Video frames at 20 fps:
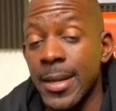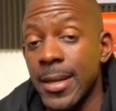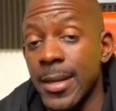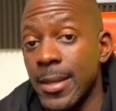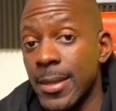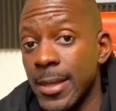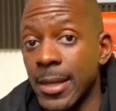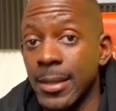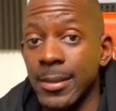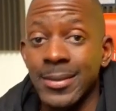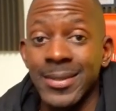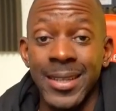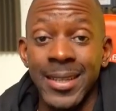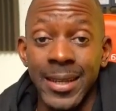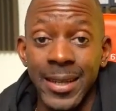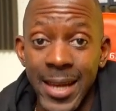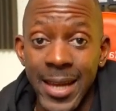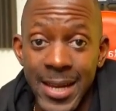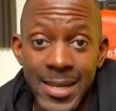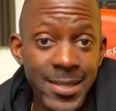Now, the
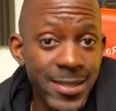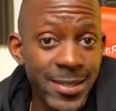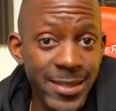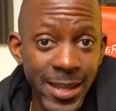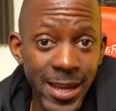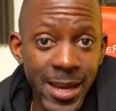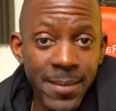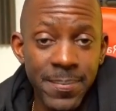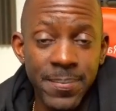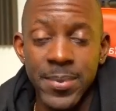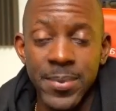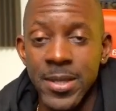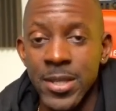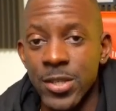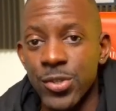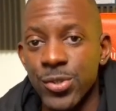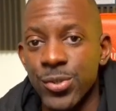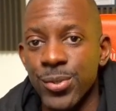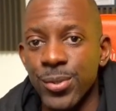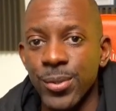last step
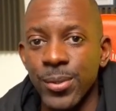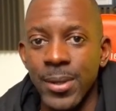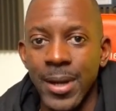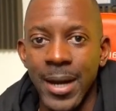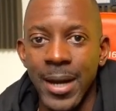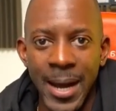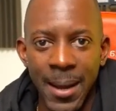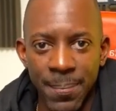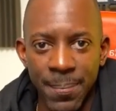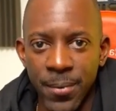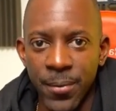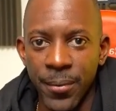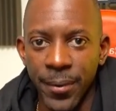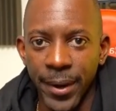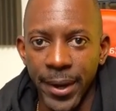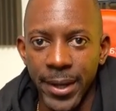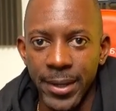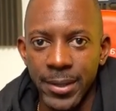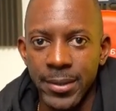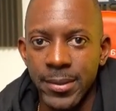is to
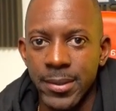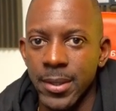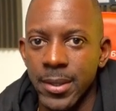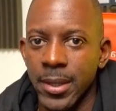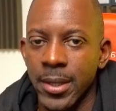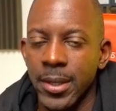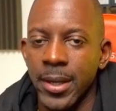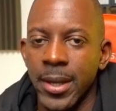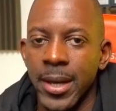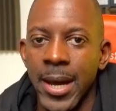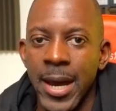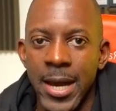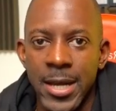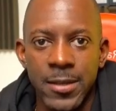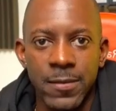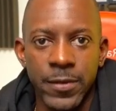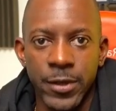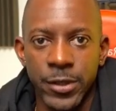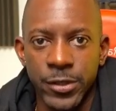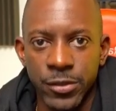upgrade ISE
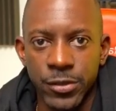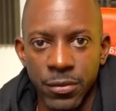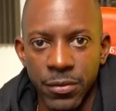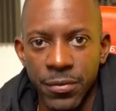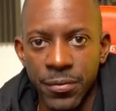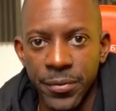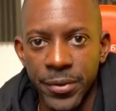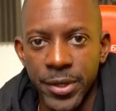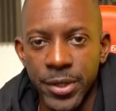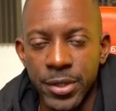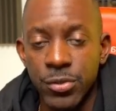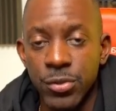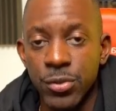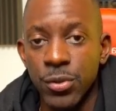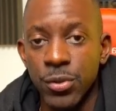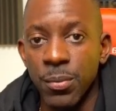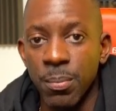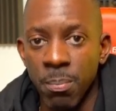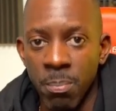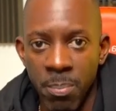version 3
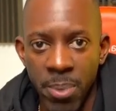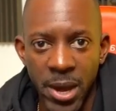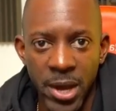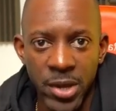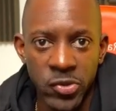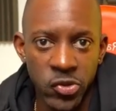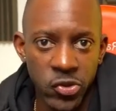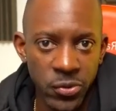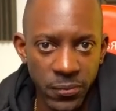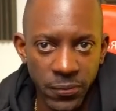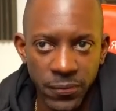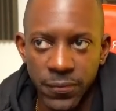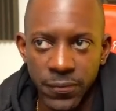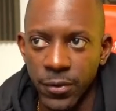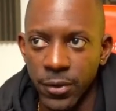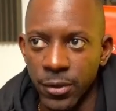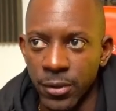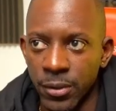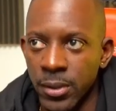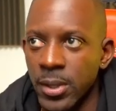to patch
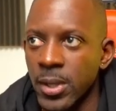4.